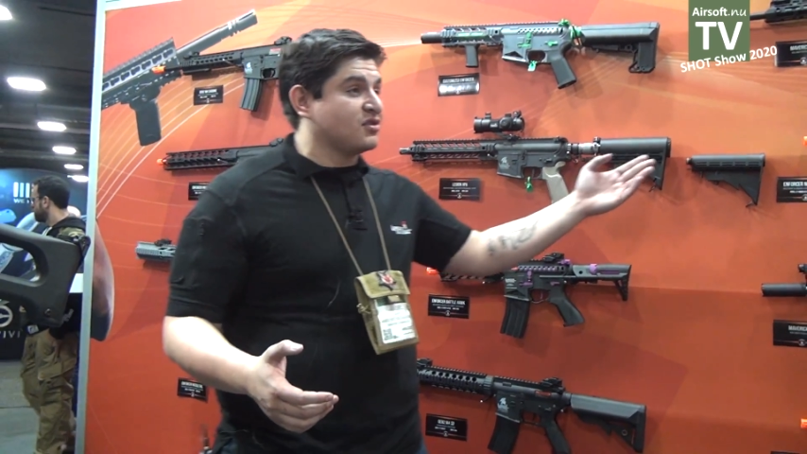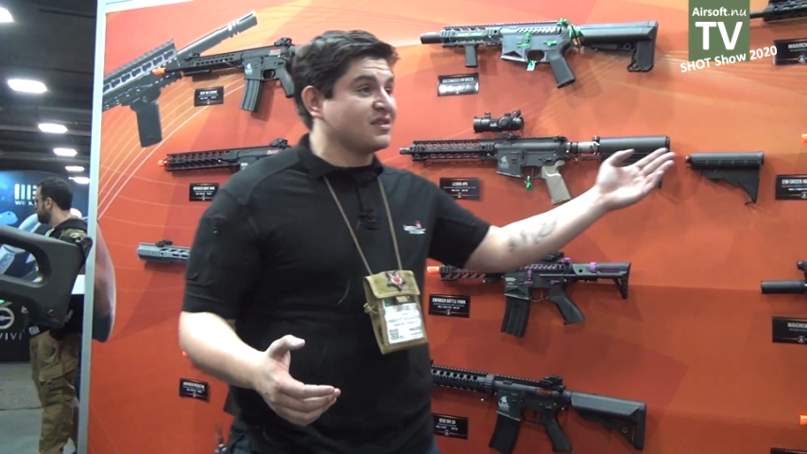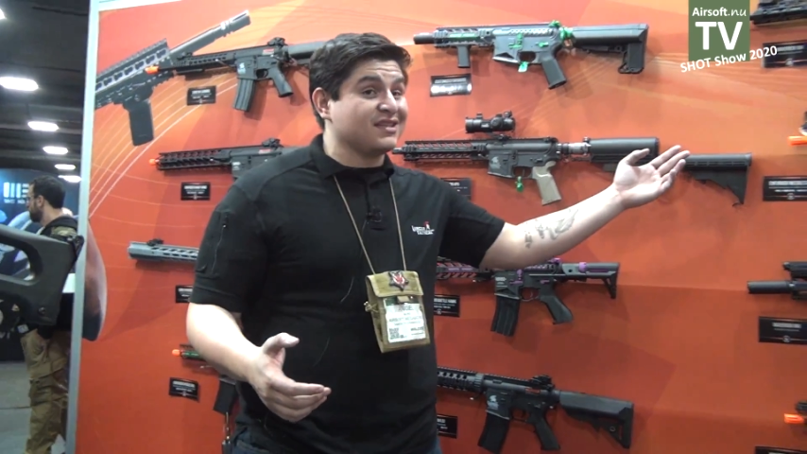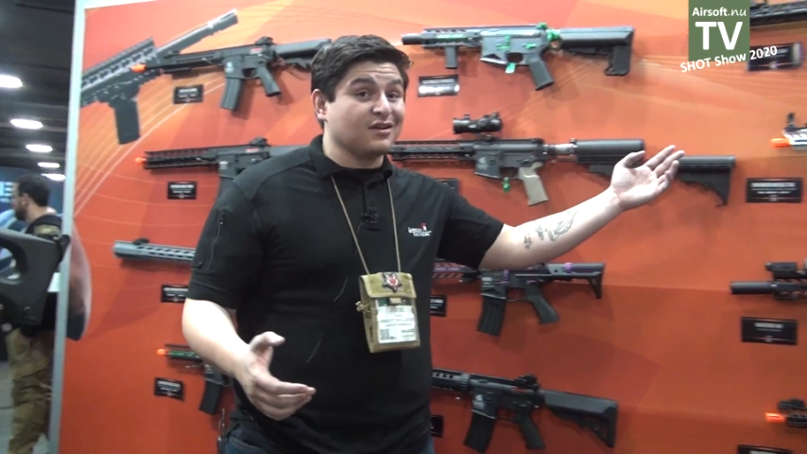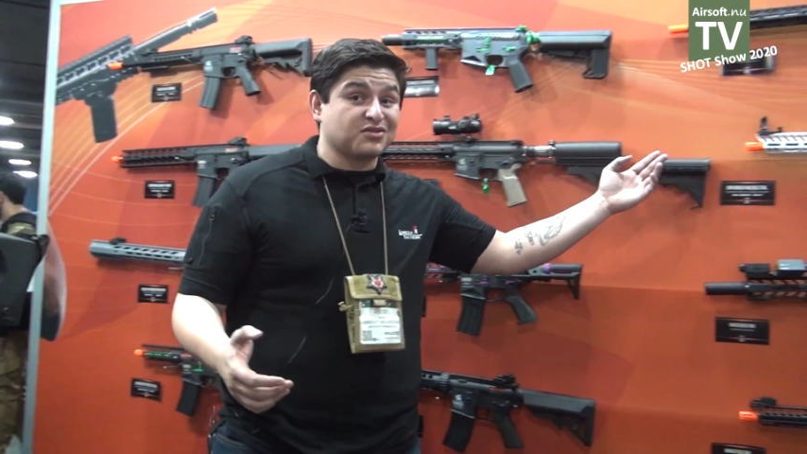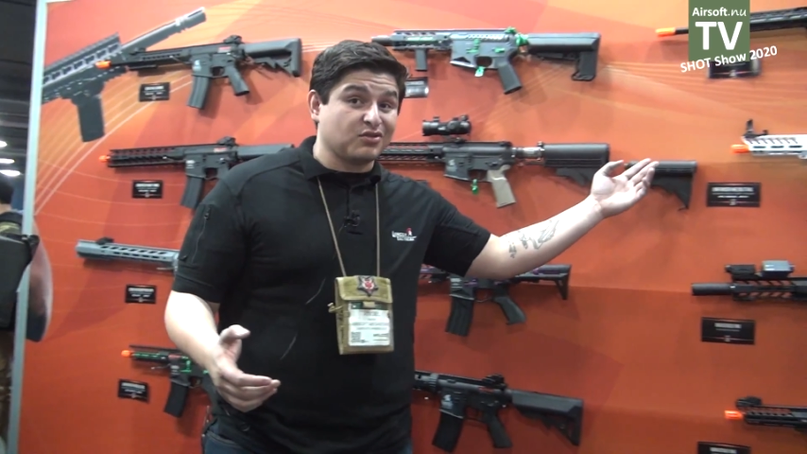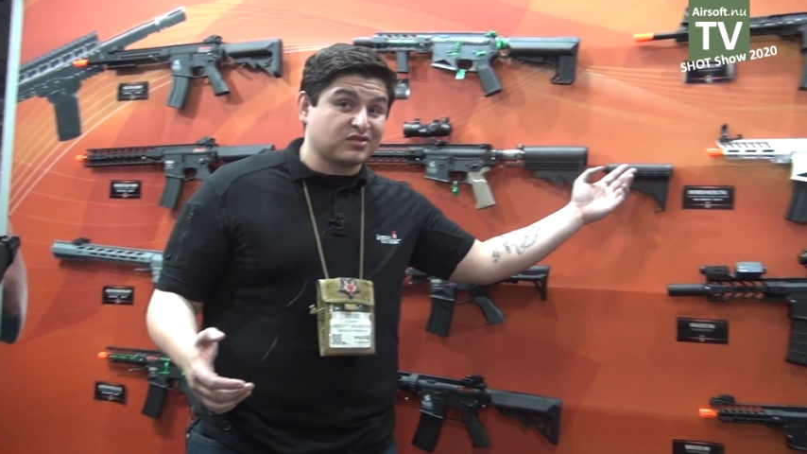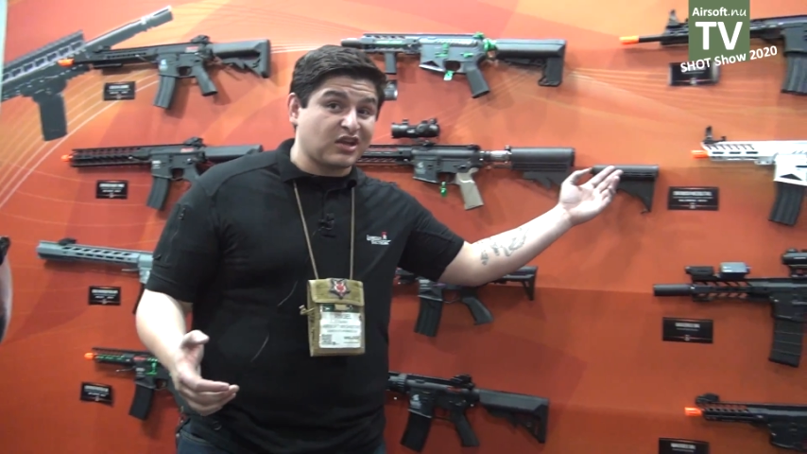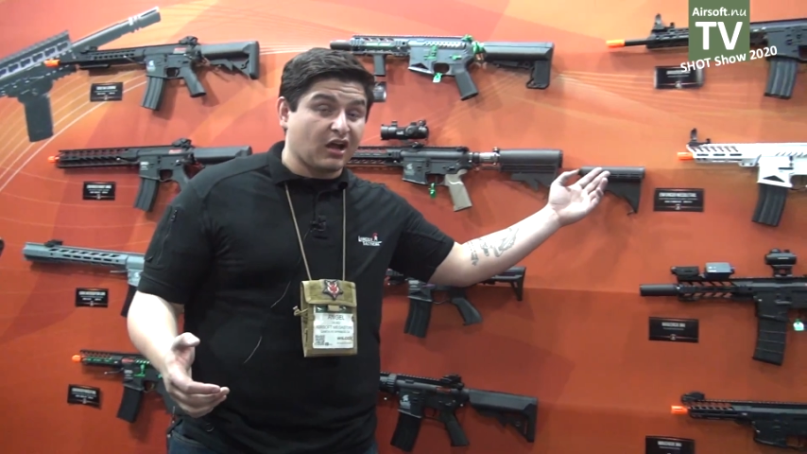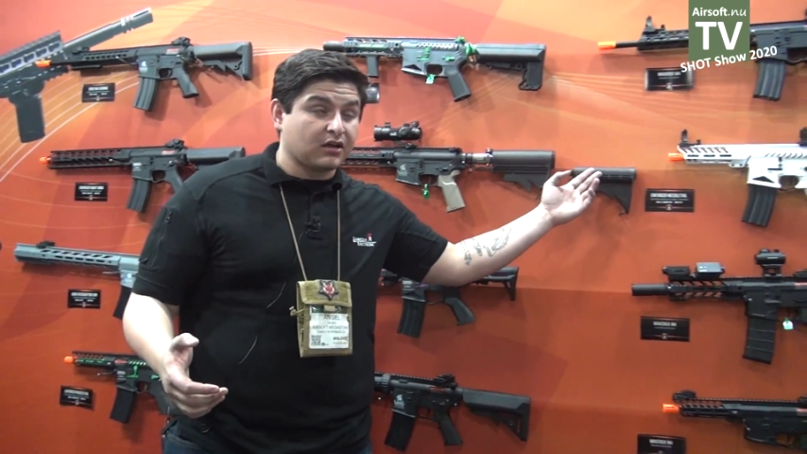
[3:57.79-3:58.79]
the CO2
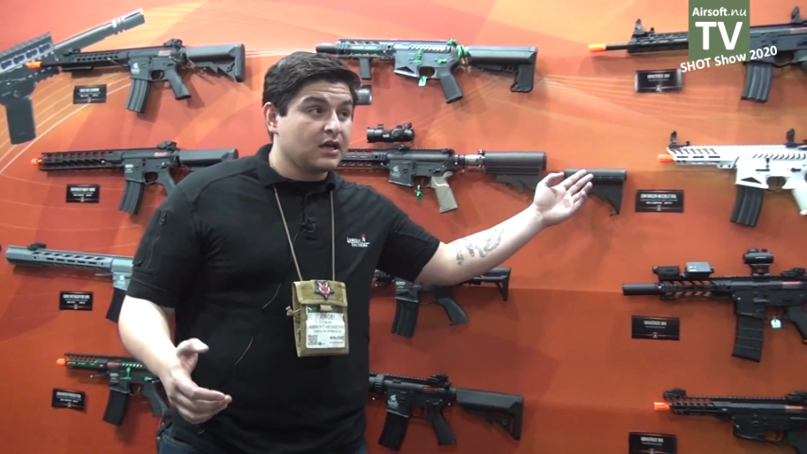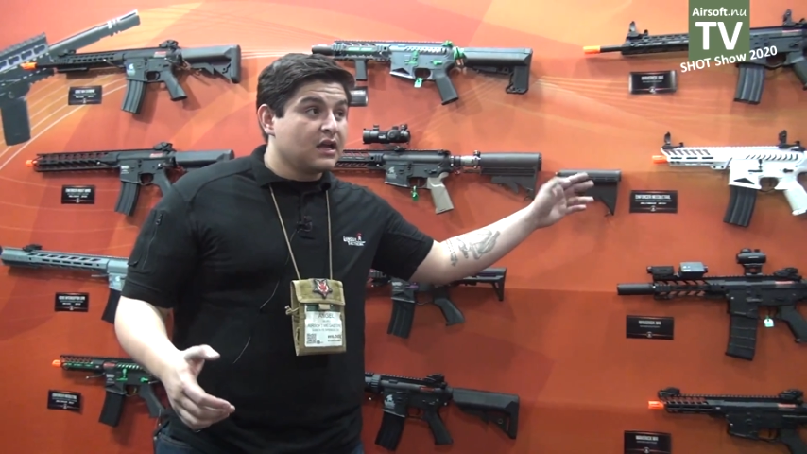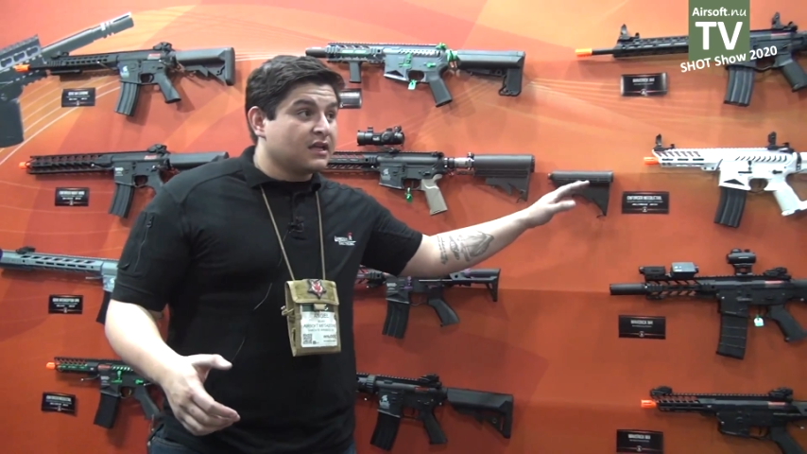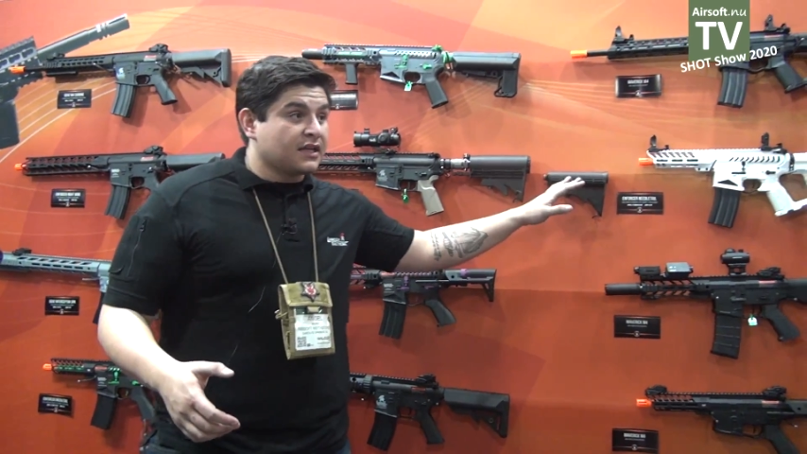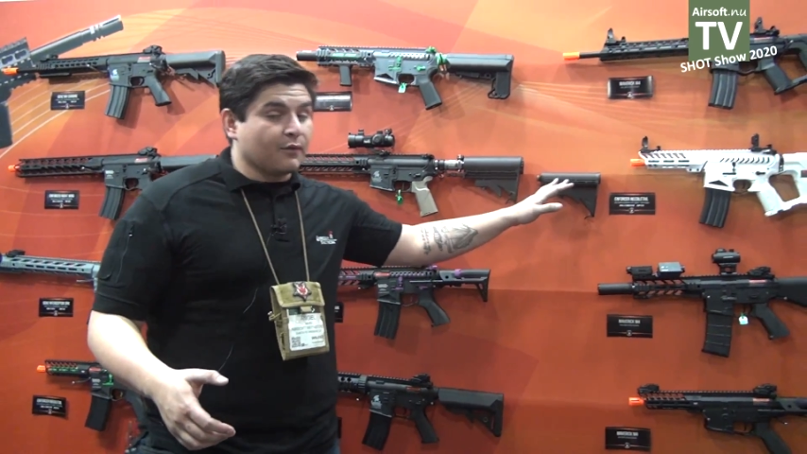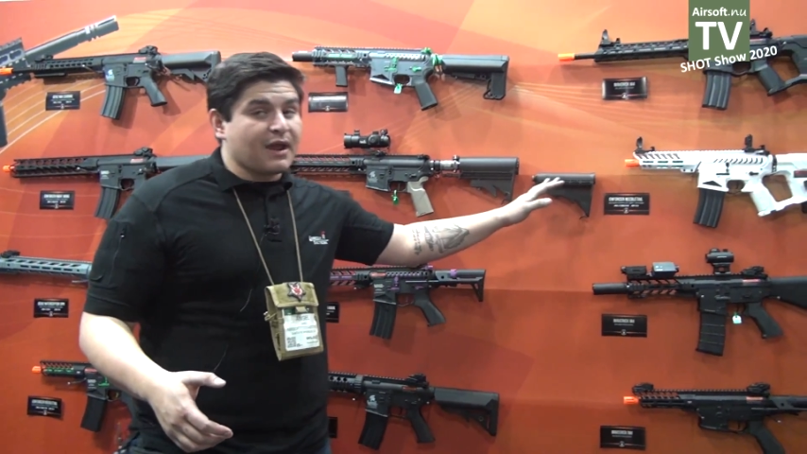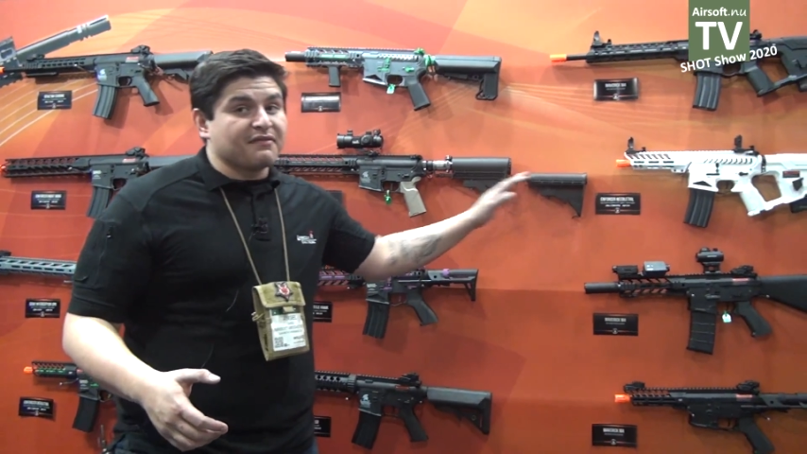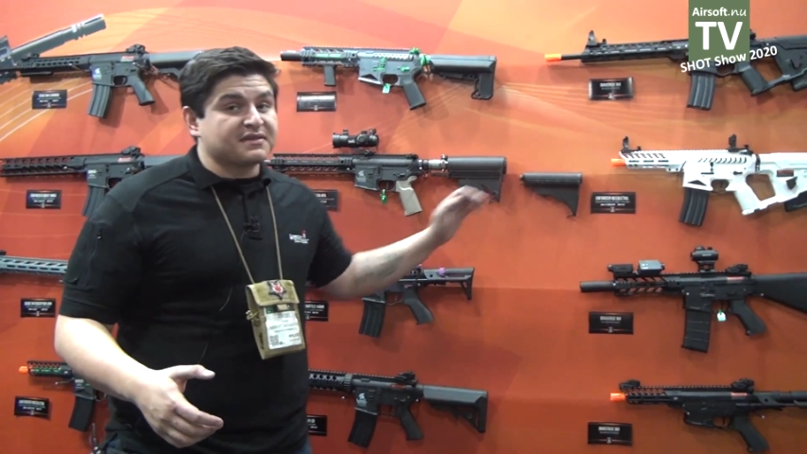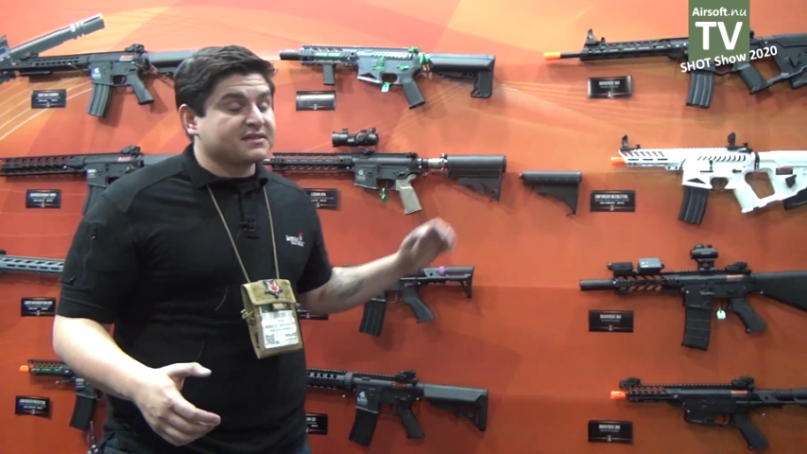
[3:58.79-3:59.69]
stock. Now we have the